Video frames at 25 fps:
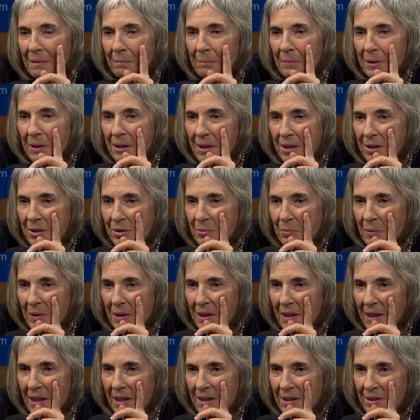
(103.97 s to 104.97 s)
But this
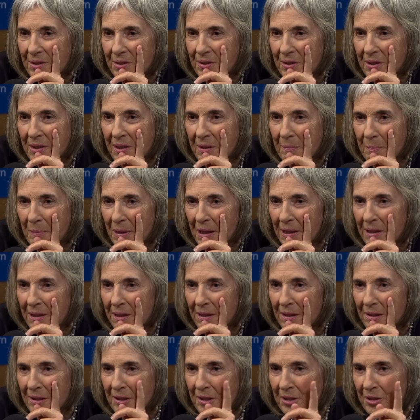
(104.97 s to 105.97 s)
one has the
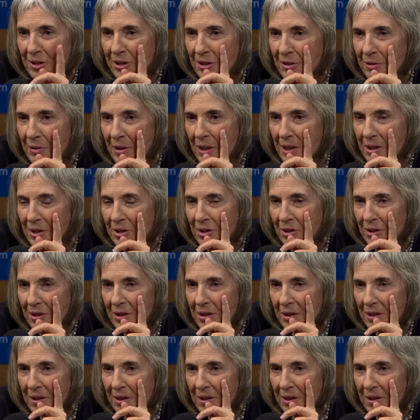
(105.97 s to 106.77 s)
macular degeneration.